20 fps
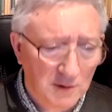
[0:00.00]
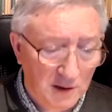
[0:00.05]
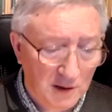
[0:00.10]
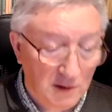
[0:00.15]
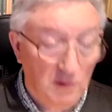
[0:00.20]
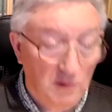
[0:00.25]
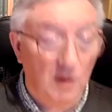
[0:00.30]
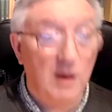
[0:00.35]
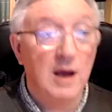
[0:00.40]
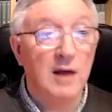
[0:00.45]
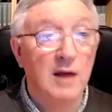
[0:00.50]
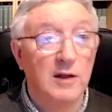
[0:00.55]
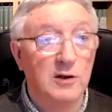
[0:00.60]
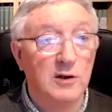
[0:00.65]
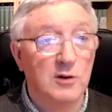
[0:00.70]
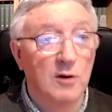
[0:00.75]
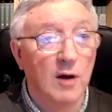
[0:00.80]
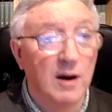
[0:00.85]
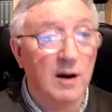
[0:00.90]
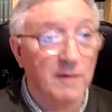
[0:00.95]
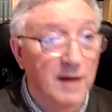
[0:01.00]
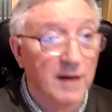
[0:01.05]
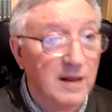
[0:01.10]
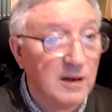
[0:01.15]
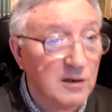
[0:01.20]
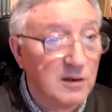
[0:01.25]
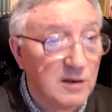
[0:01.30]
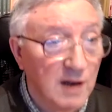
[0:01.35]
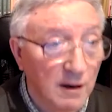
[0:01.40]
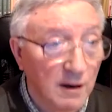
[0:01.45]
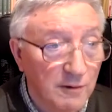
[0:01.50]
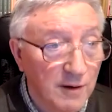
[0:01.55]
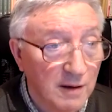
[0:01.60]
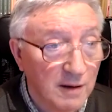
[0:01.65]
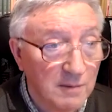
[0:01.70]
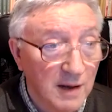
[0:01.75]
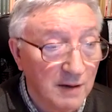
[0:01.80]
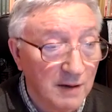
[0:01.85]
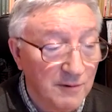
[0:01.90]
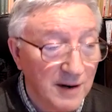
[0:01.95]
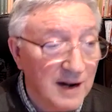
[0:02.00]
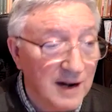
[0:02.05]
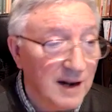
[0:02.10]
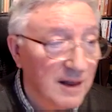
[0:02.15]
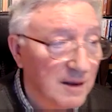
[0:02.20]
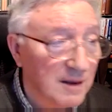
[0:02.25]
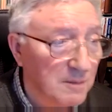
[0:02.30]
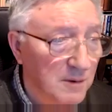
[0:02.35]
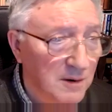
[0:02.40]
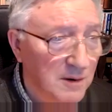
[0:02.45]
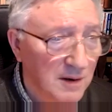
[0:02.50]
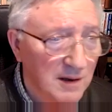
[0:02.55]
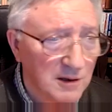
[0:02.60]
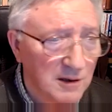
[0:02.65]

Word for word: There's a lot, there's a lot of other stuff. I've, I've read other material.